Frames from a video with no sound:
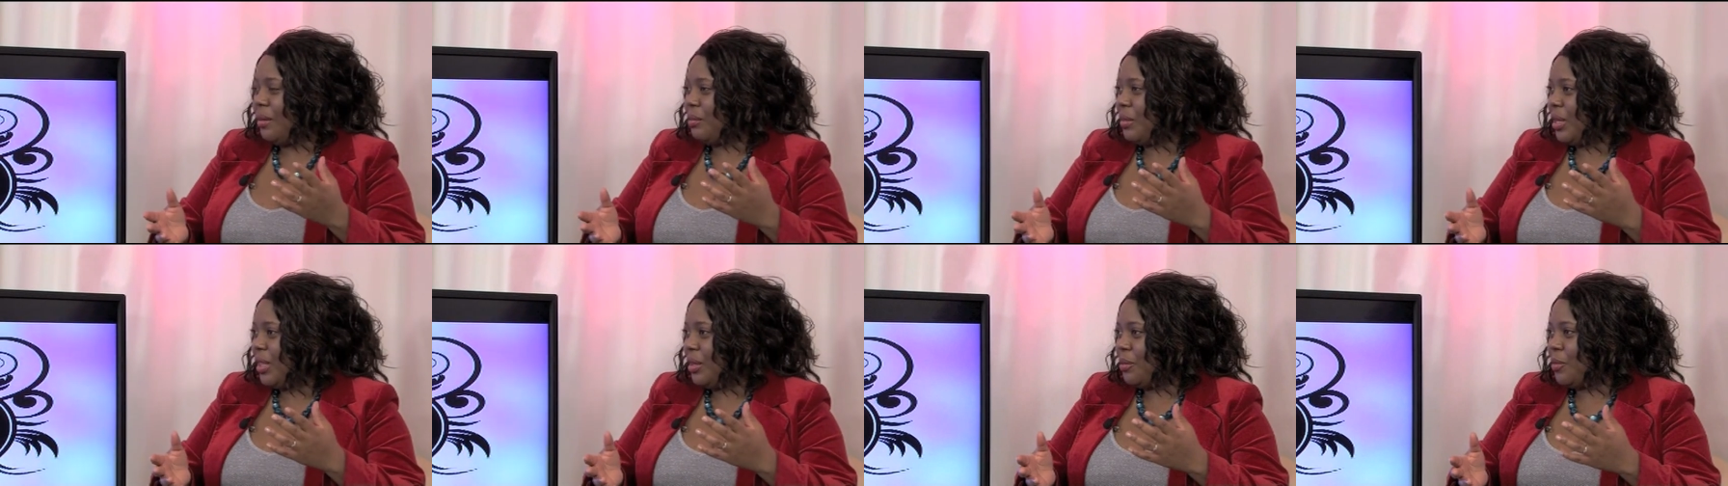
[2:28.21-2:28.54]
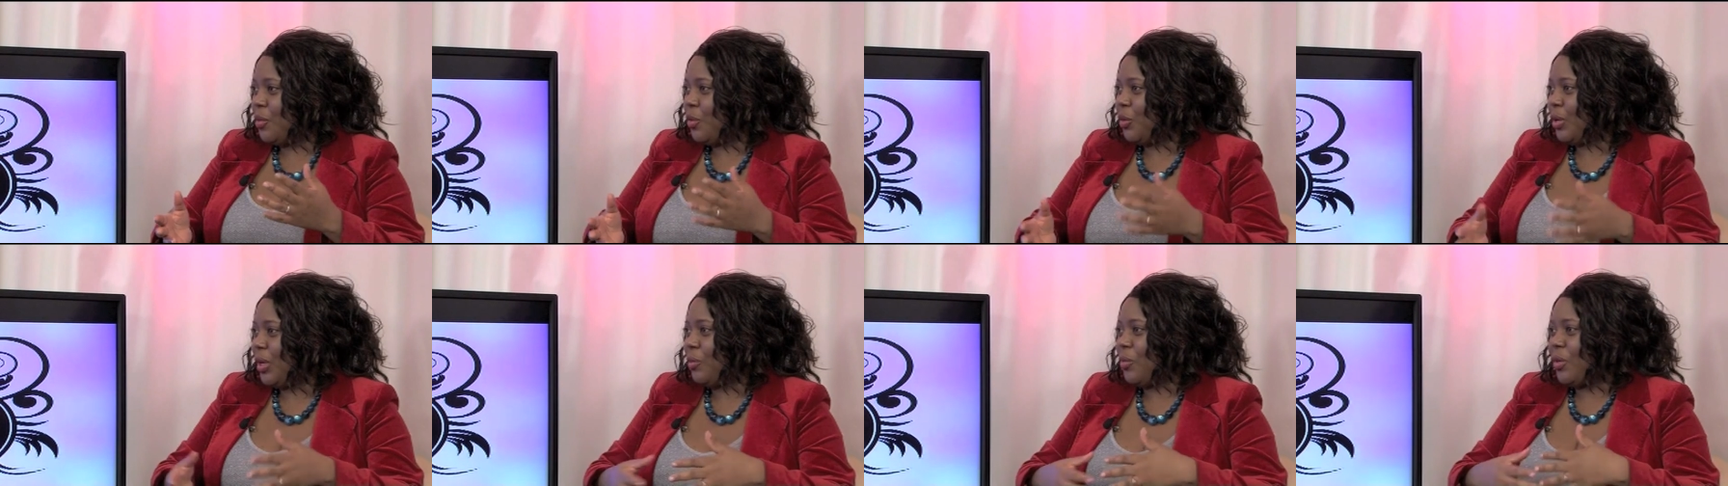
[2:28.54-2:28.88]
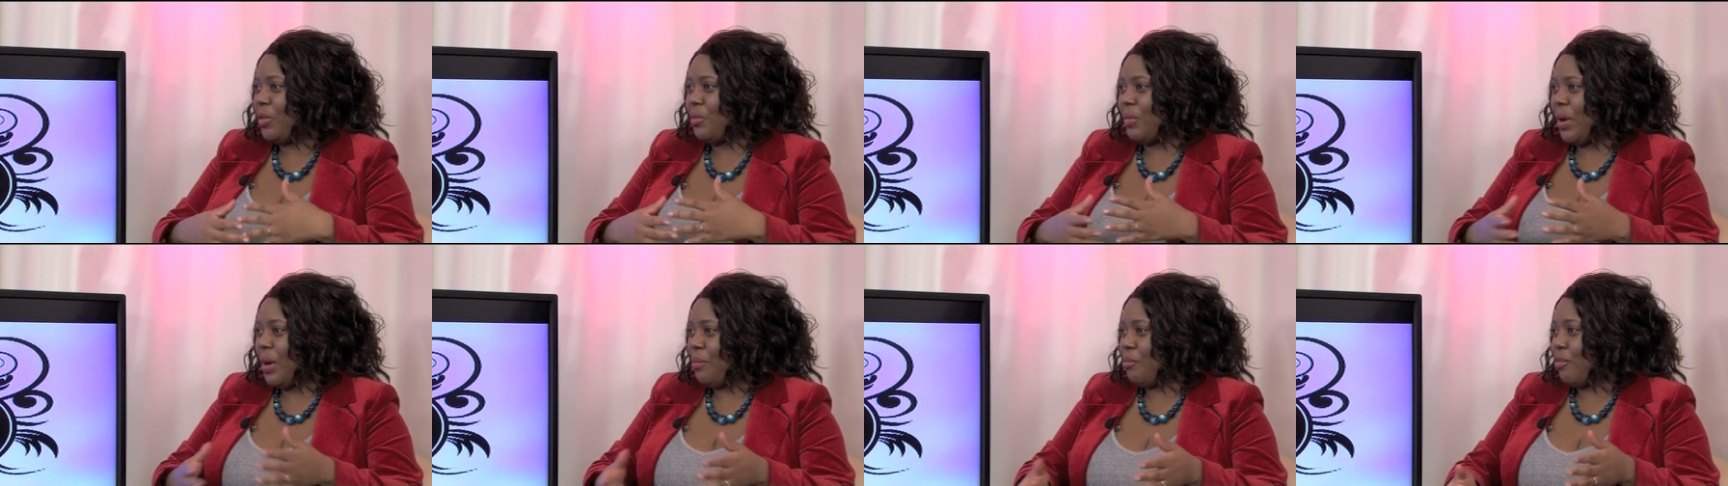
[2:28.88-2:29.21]
in the morning
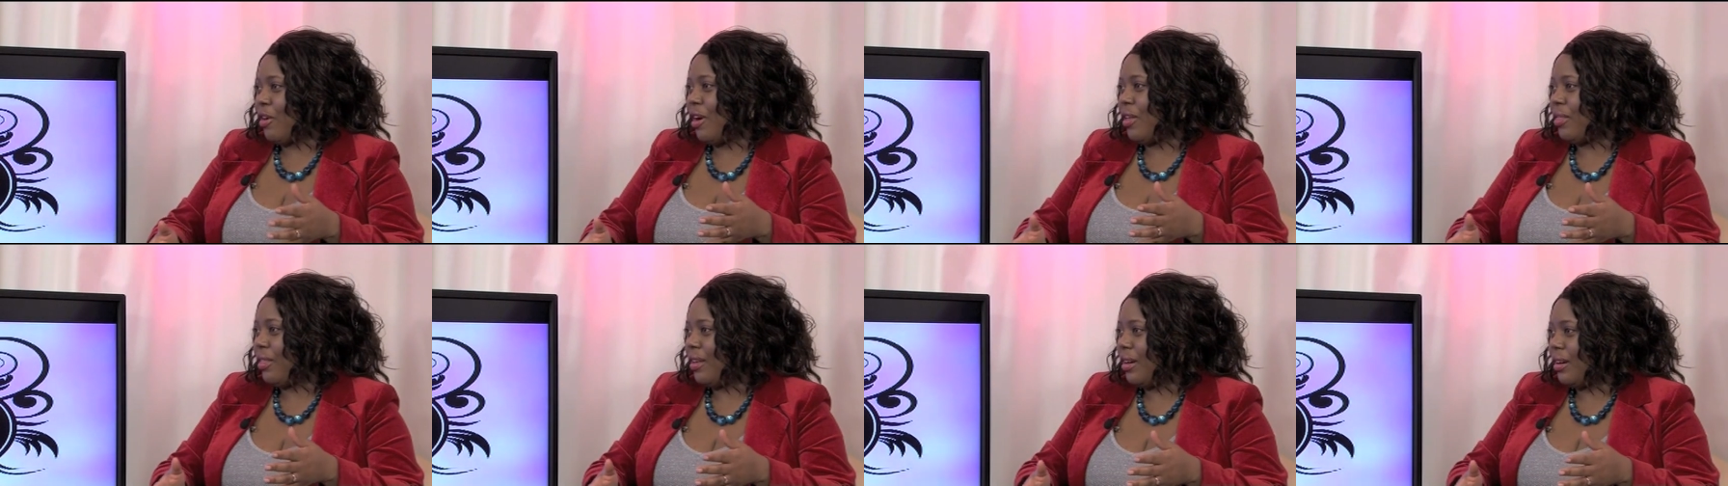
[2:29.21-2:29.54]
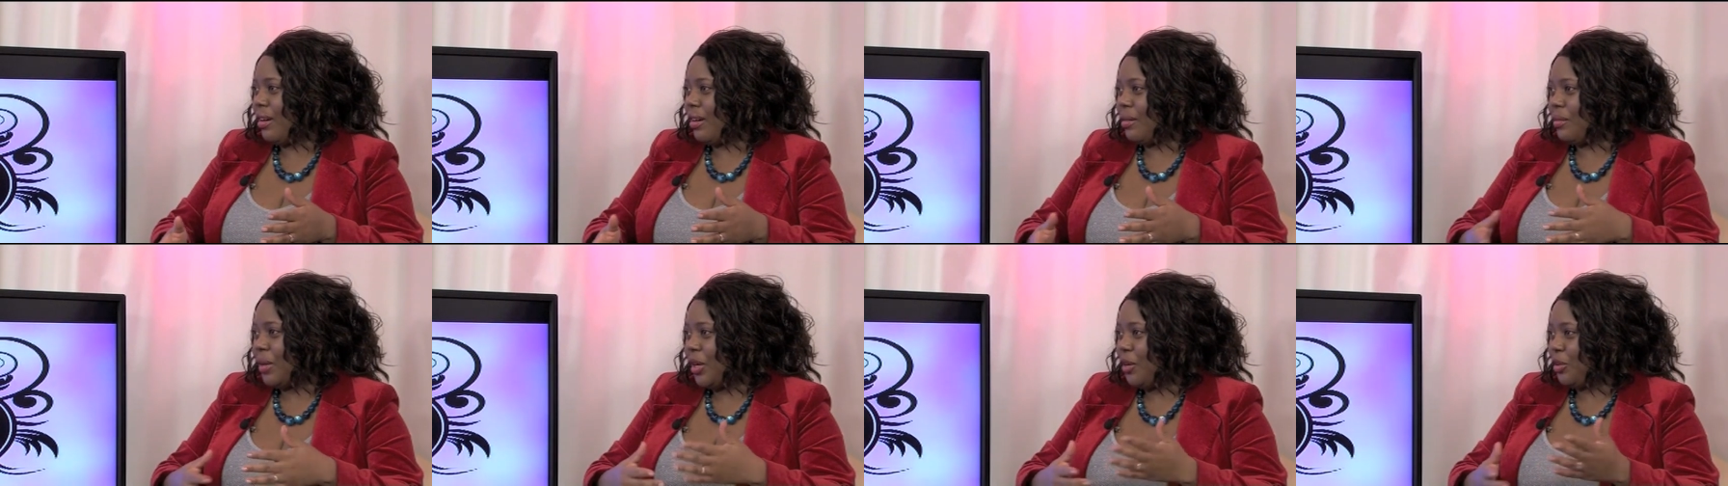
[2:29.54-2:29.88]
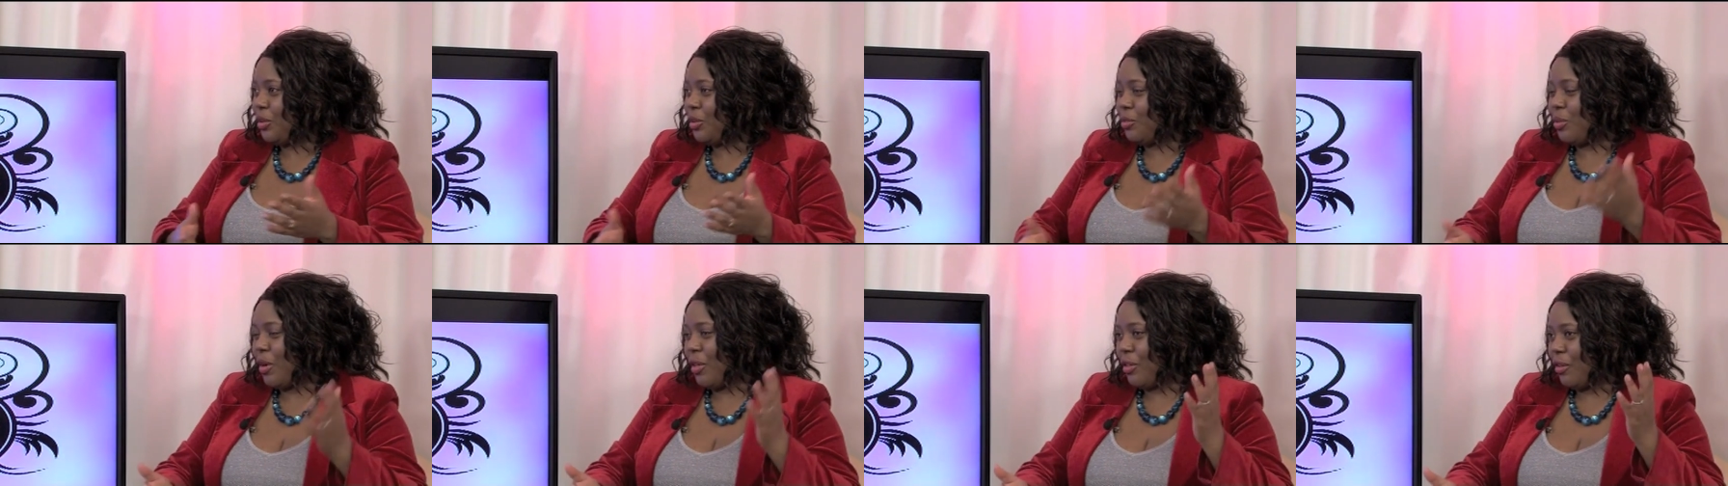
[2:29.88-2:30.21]
with my brother, my
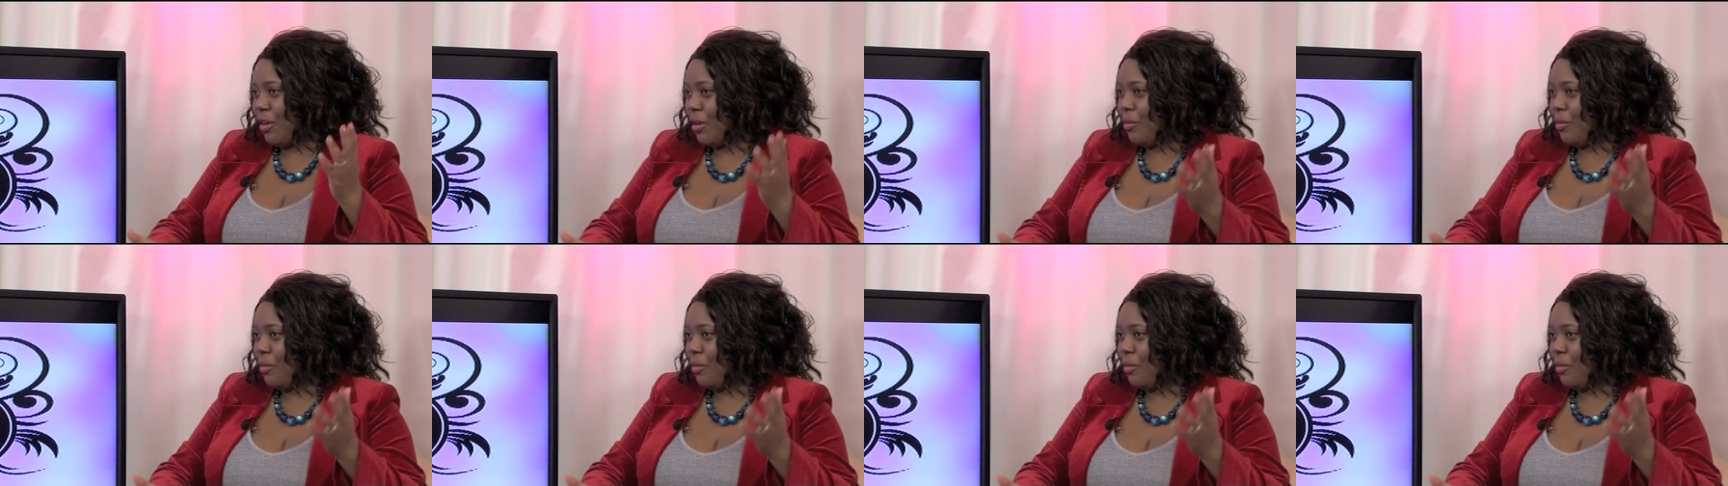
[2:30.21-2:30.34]
older brother.